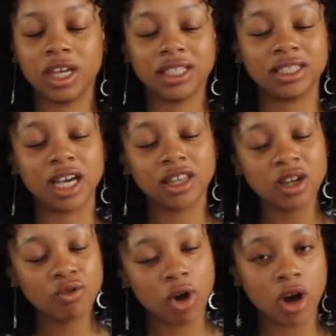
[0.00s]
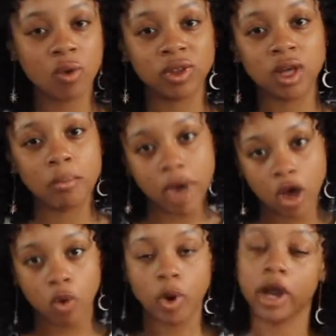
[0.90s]
there's nothing wrong with a
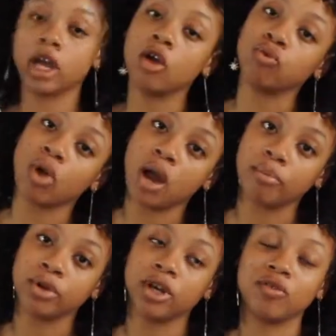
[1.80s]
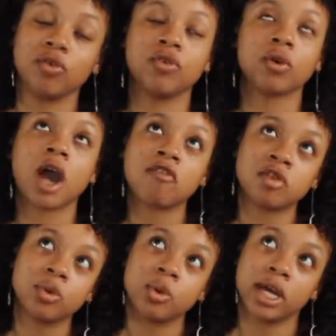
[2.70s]
male wearing a romper if you feel
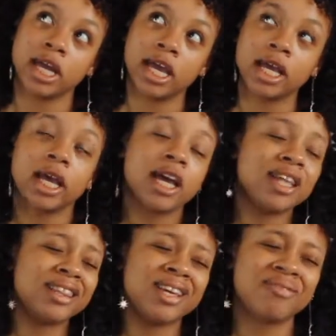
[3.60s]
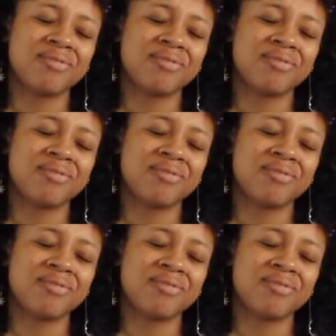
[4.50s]
comfortable in it then